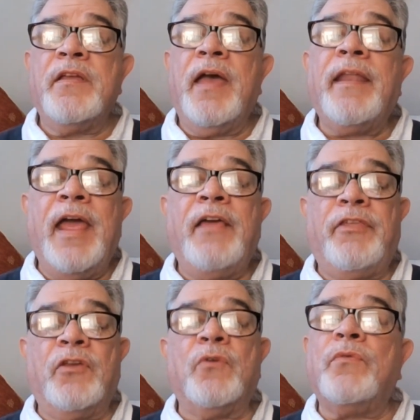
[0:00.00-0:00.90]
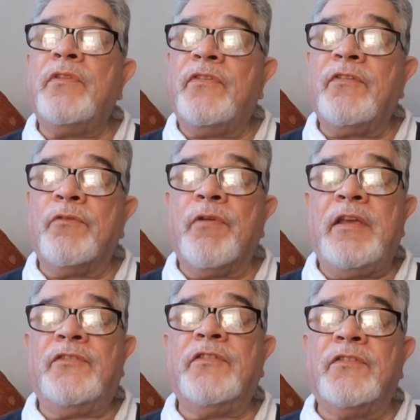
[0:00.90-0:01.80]
and ethical
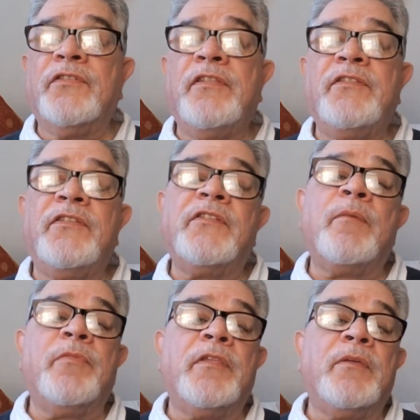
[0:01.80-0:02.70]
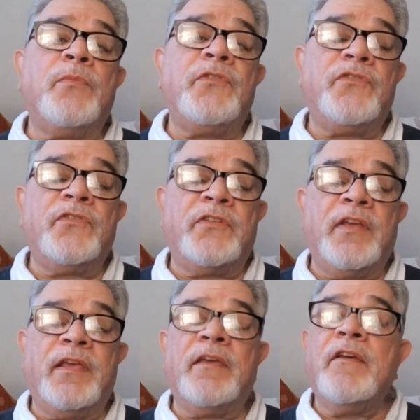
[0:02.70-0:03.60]
considerations. And this is something that we should
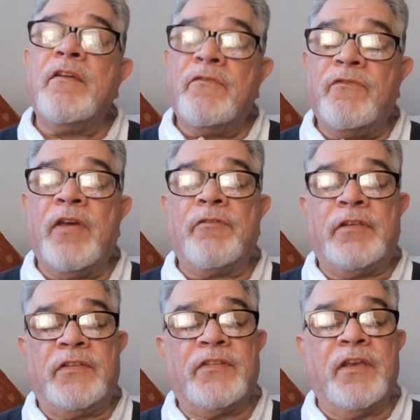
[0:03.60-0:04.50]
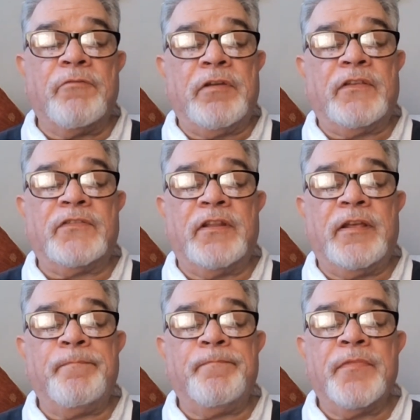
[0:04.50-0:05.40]
take very
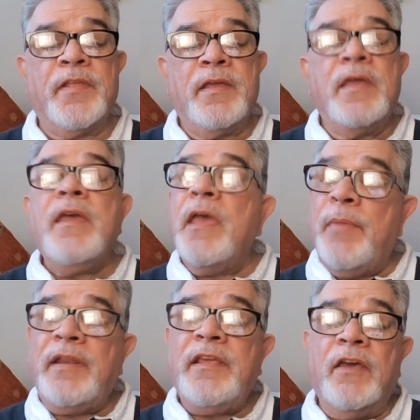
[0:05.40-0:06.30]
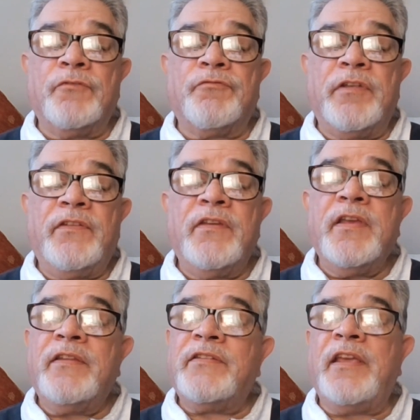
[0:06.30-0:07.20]
seriously. In many countries,
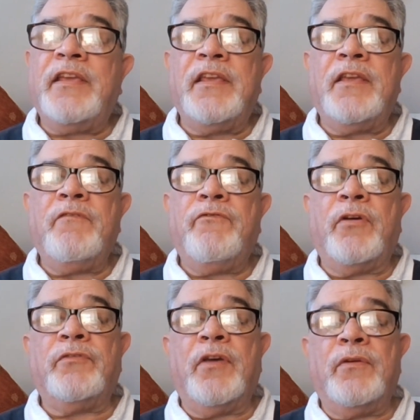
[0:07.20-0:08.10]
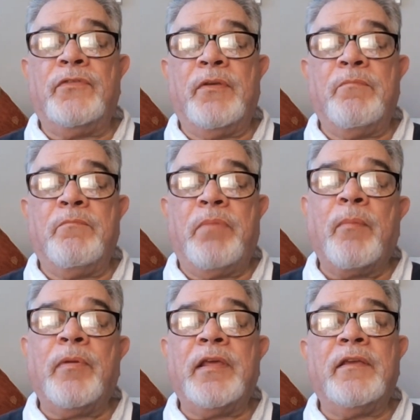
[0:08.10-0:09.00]
taking photos in
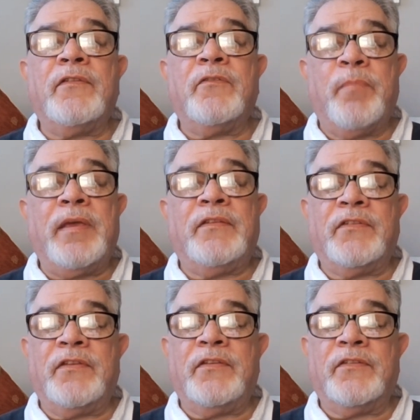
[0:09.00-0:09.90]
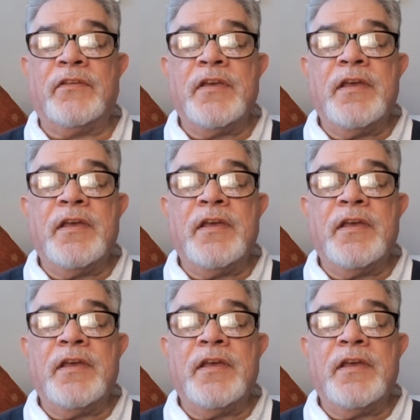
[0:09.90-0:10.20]
public spaces